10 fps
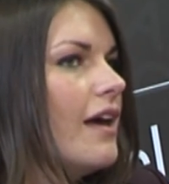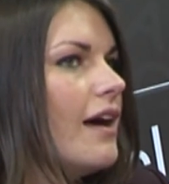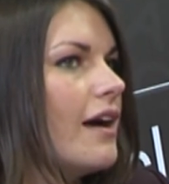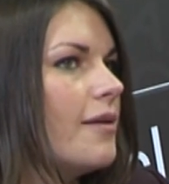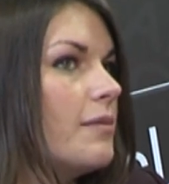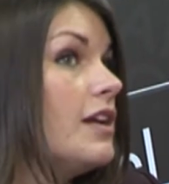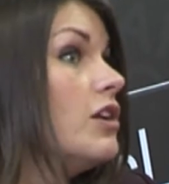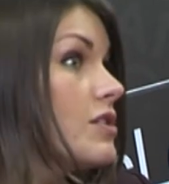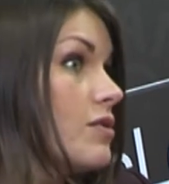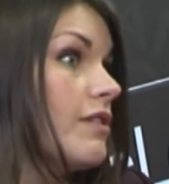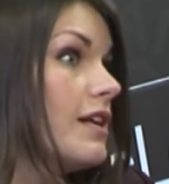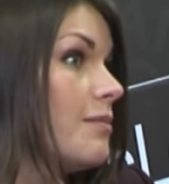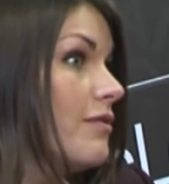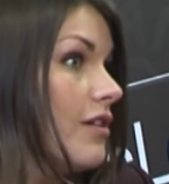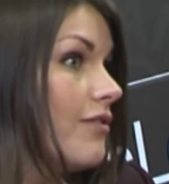And he looks already to
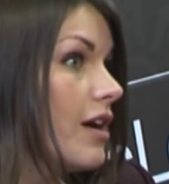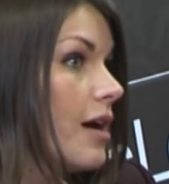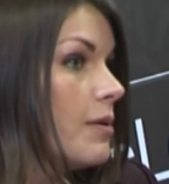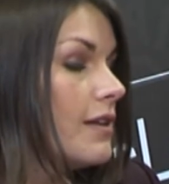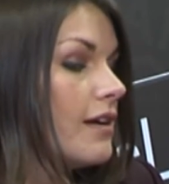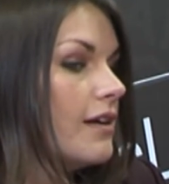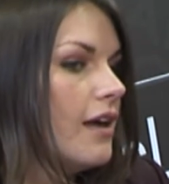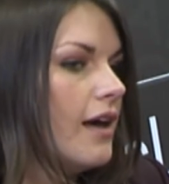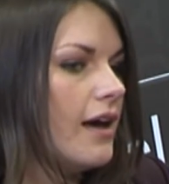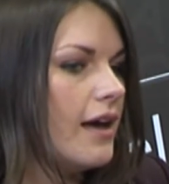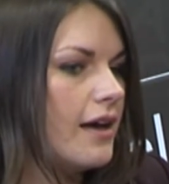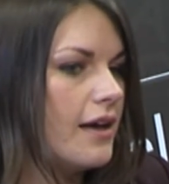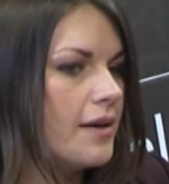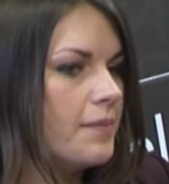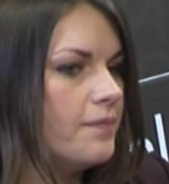be very, very happy there.
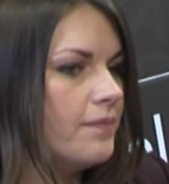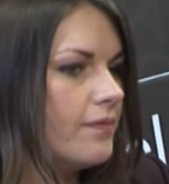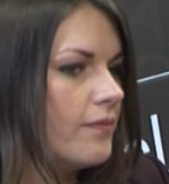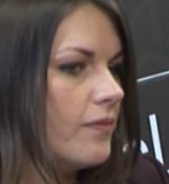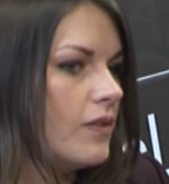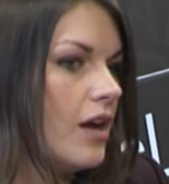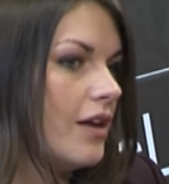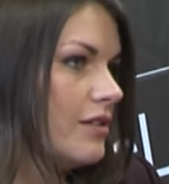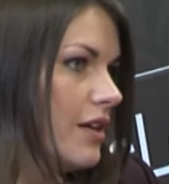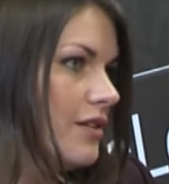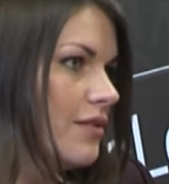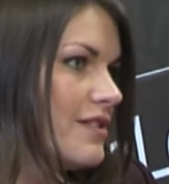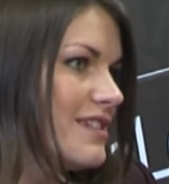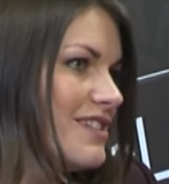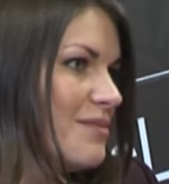And
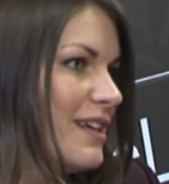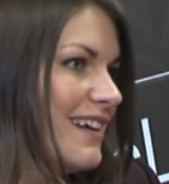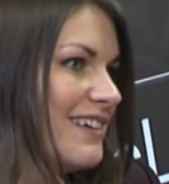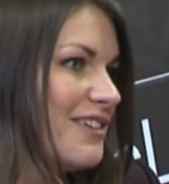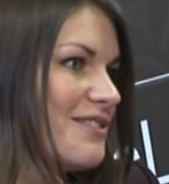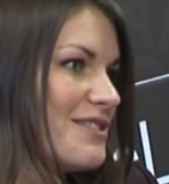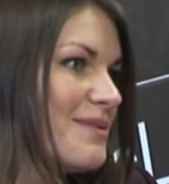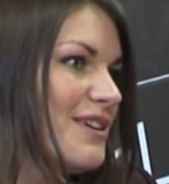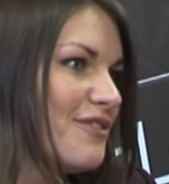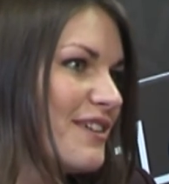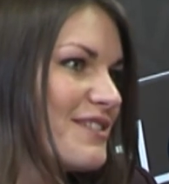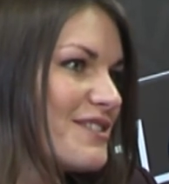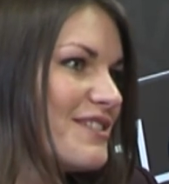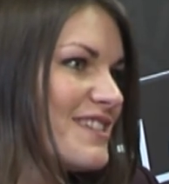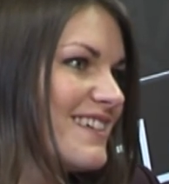obviously Jimmy Callagher as well. Fingers
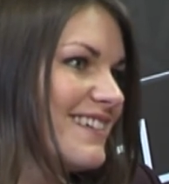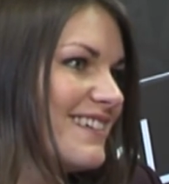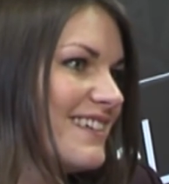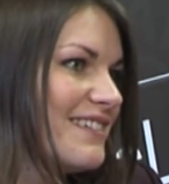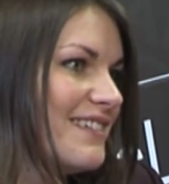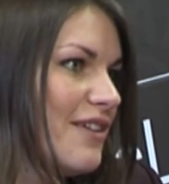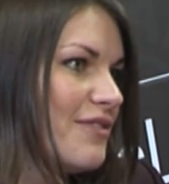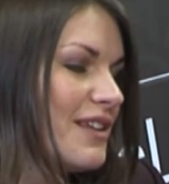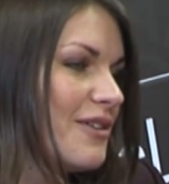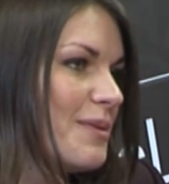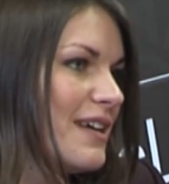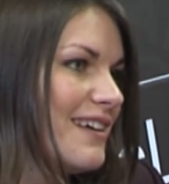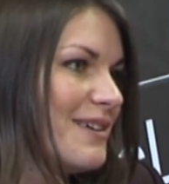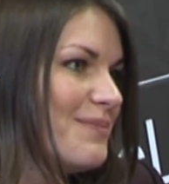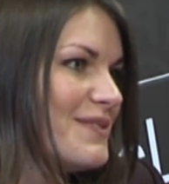crossed that everything will be
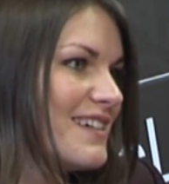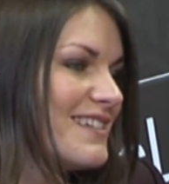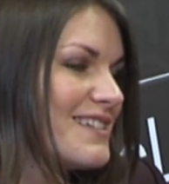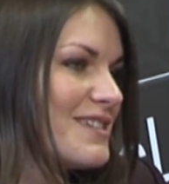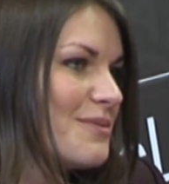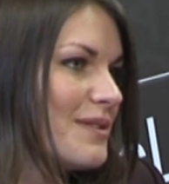done and dusted.